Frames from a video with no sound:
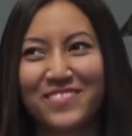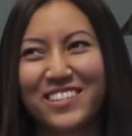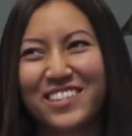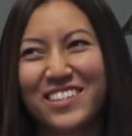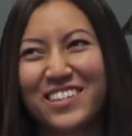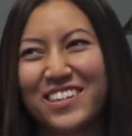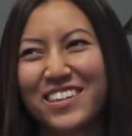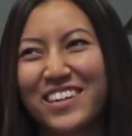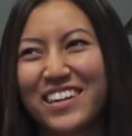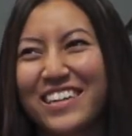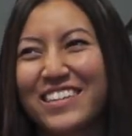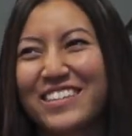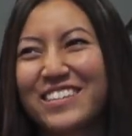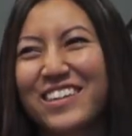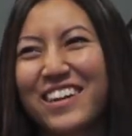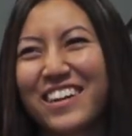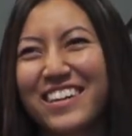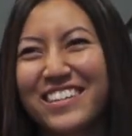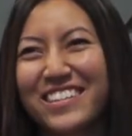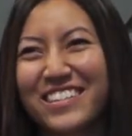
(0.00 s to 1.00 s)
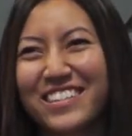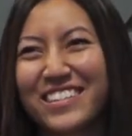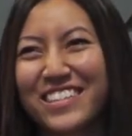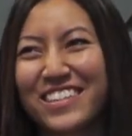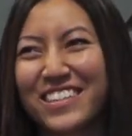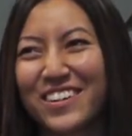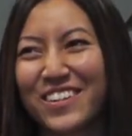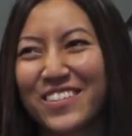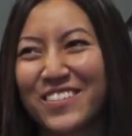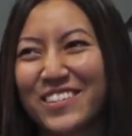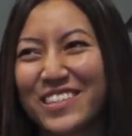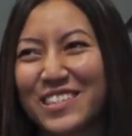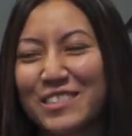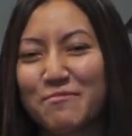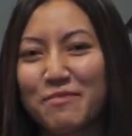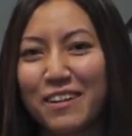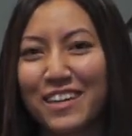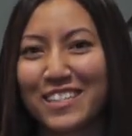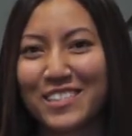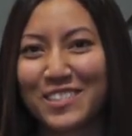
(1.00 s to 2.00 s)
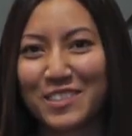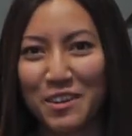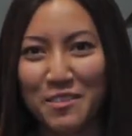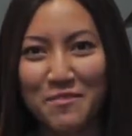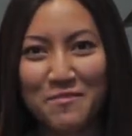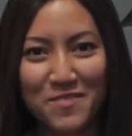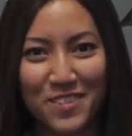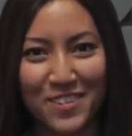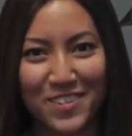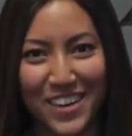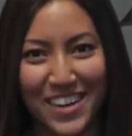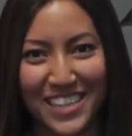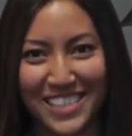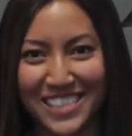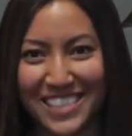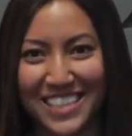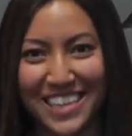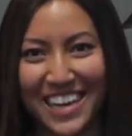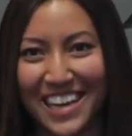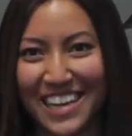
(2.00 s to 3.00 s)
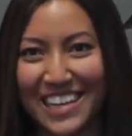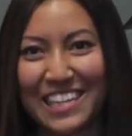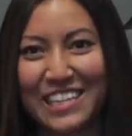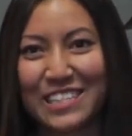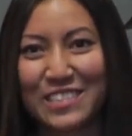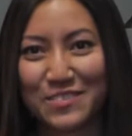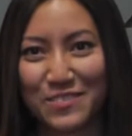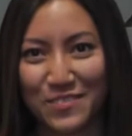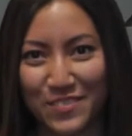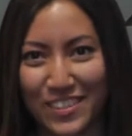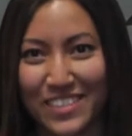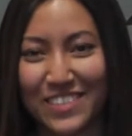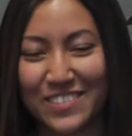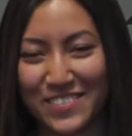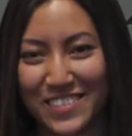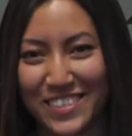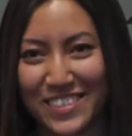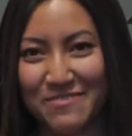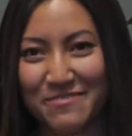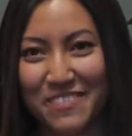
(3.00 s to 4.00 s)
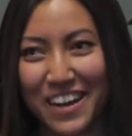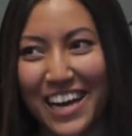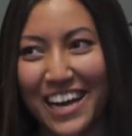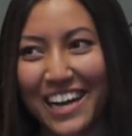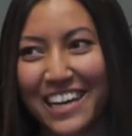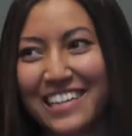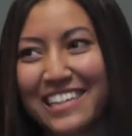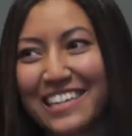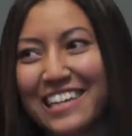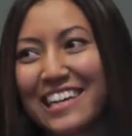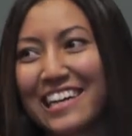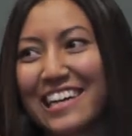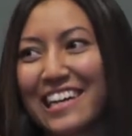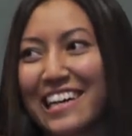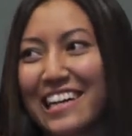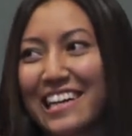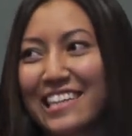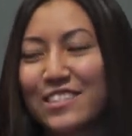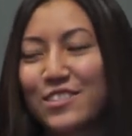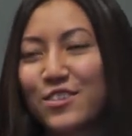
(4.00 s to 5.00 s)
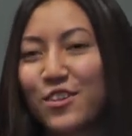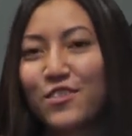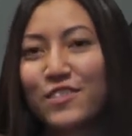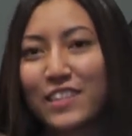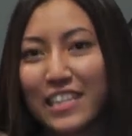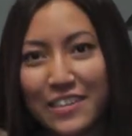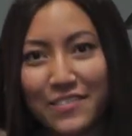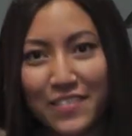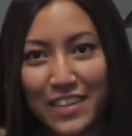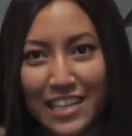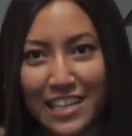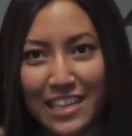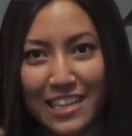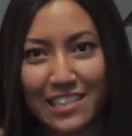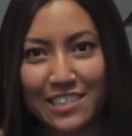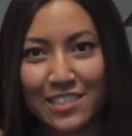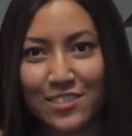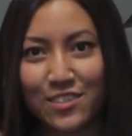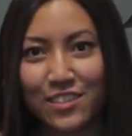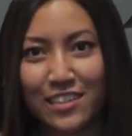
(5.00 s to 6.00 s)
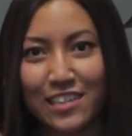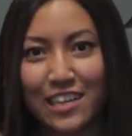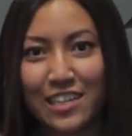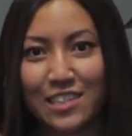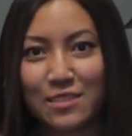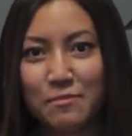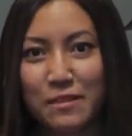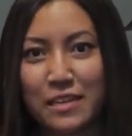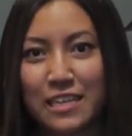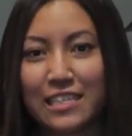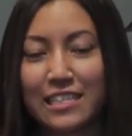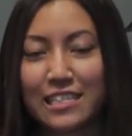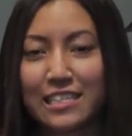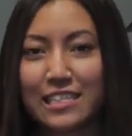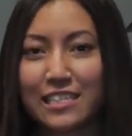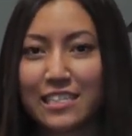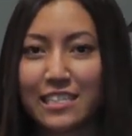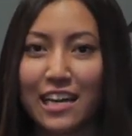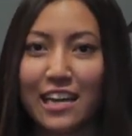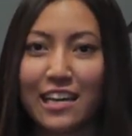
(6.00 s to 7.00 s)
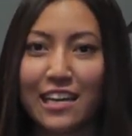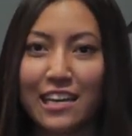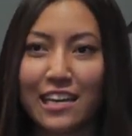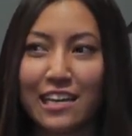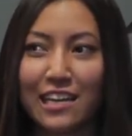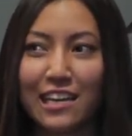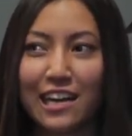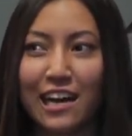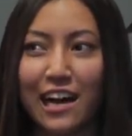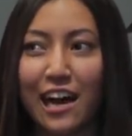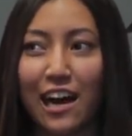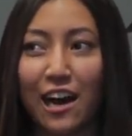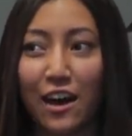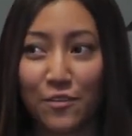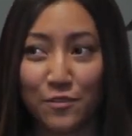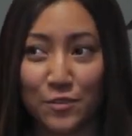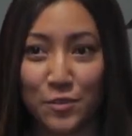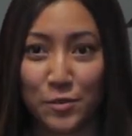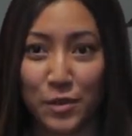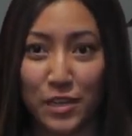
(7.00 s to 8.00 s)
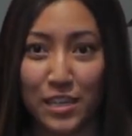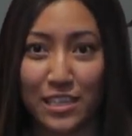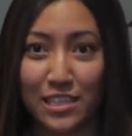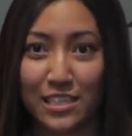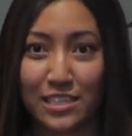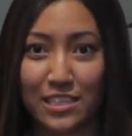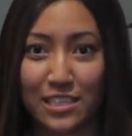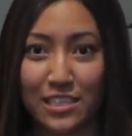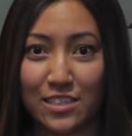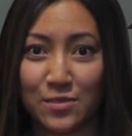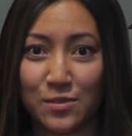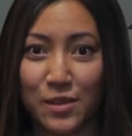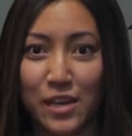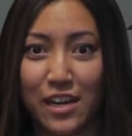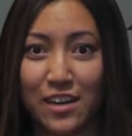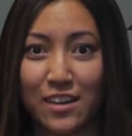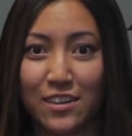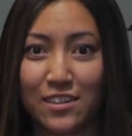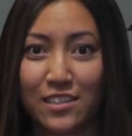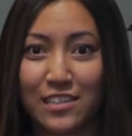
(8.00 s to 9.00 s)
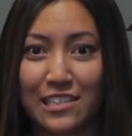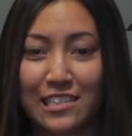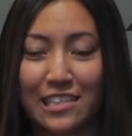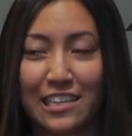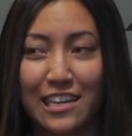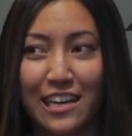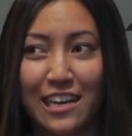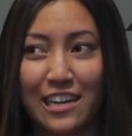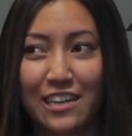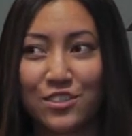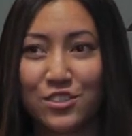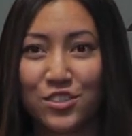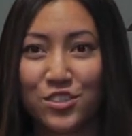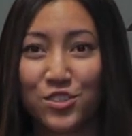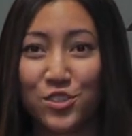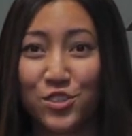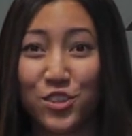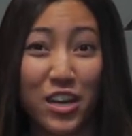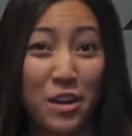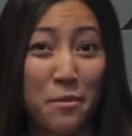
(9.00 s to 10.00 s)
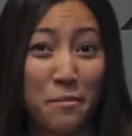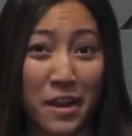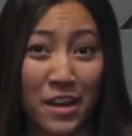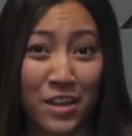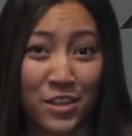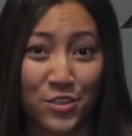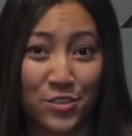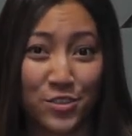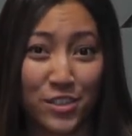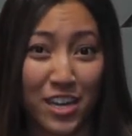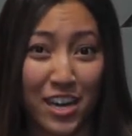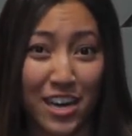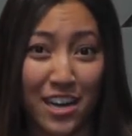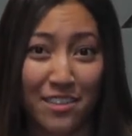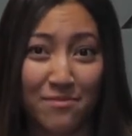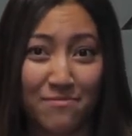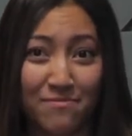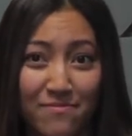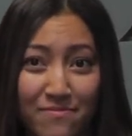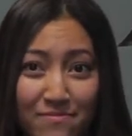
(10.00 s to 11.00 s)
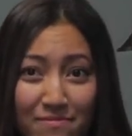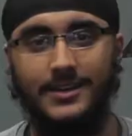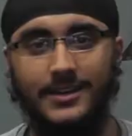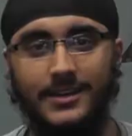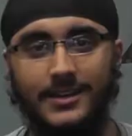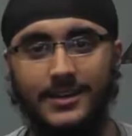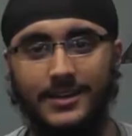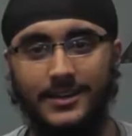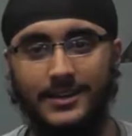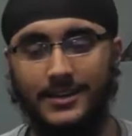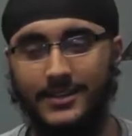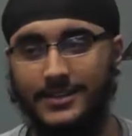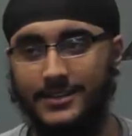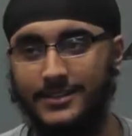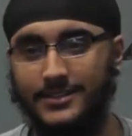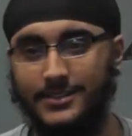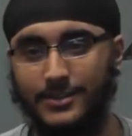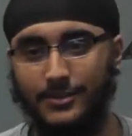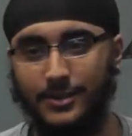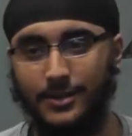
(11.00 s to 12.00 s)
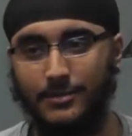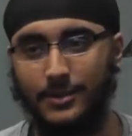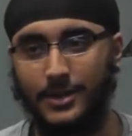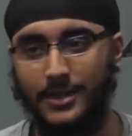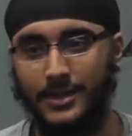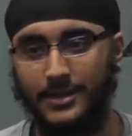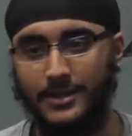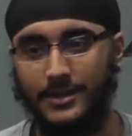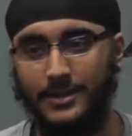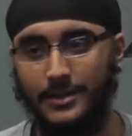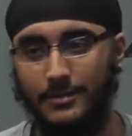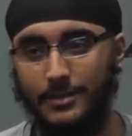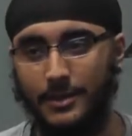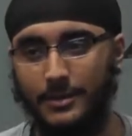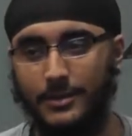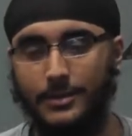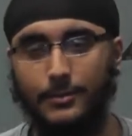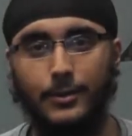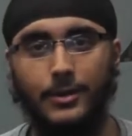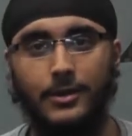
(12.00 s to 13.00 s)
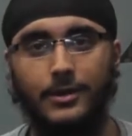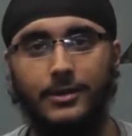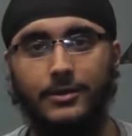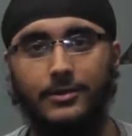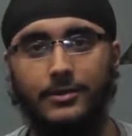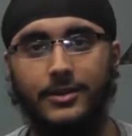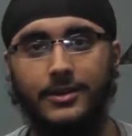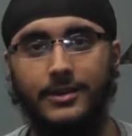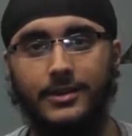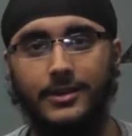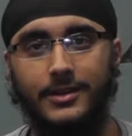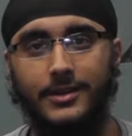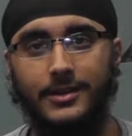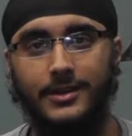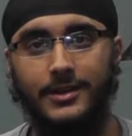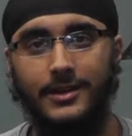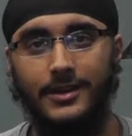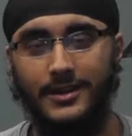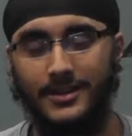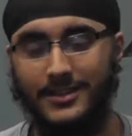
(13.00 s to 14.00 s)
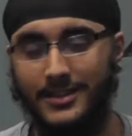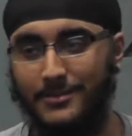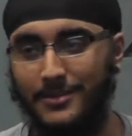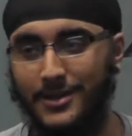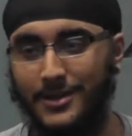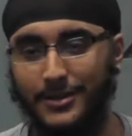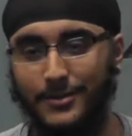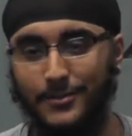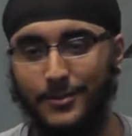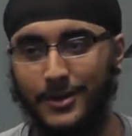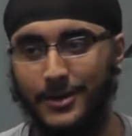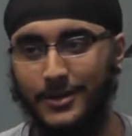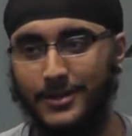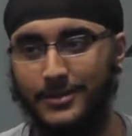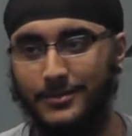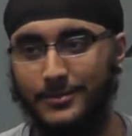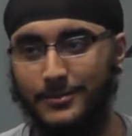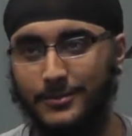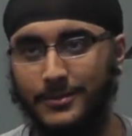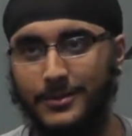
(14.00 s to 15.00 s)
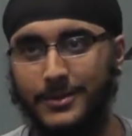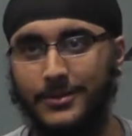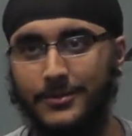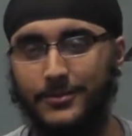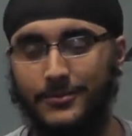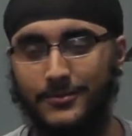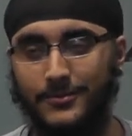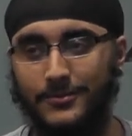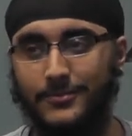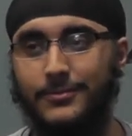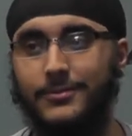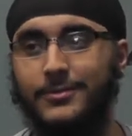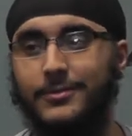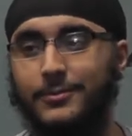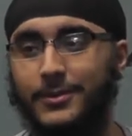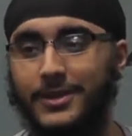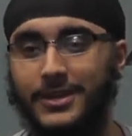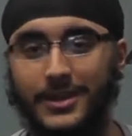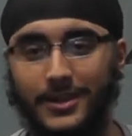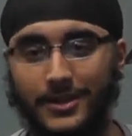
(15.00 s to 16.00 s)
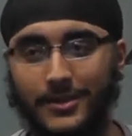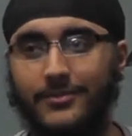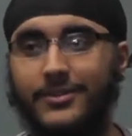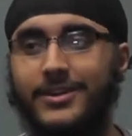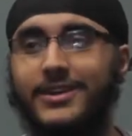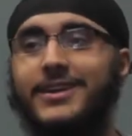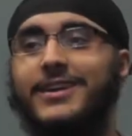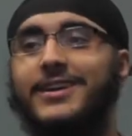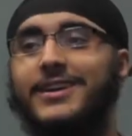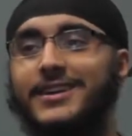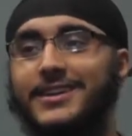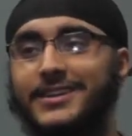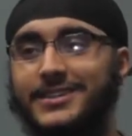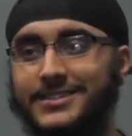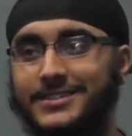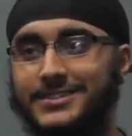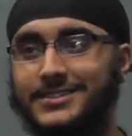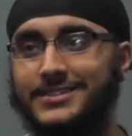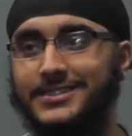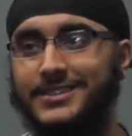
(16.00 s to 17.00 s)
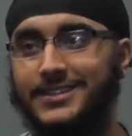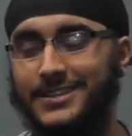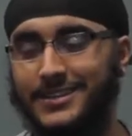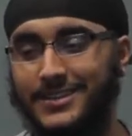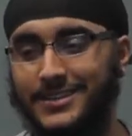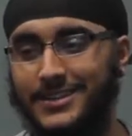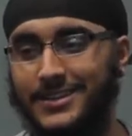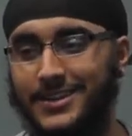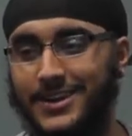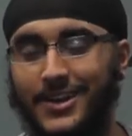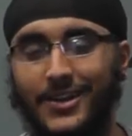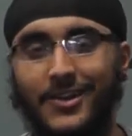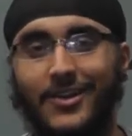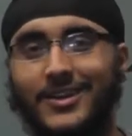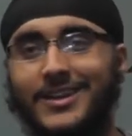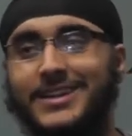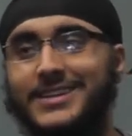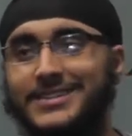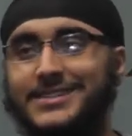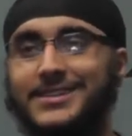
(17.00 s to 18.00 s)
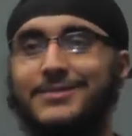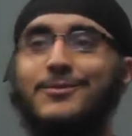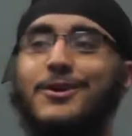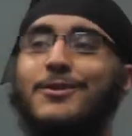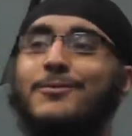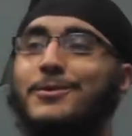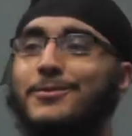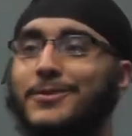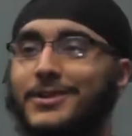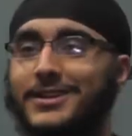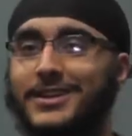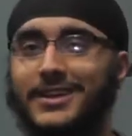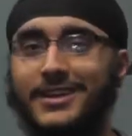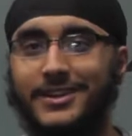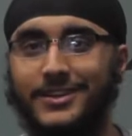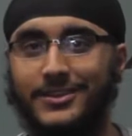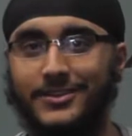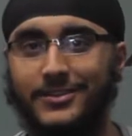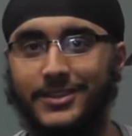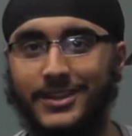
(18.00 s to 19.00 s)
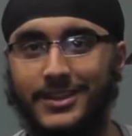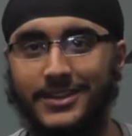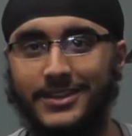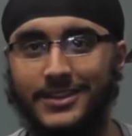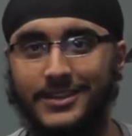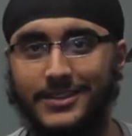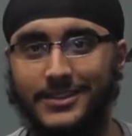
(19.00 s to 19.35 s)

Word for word: Oh, I kind of did know this, but don't procrastinate. It's really, really bad. Don't leave anything till the last minute. Study afterwards as well, and just try to manage your time. Uh, don't complain about the workload. Uh, the amount of work, if we get over here, is a lot less than what we would get at uni.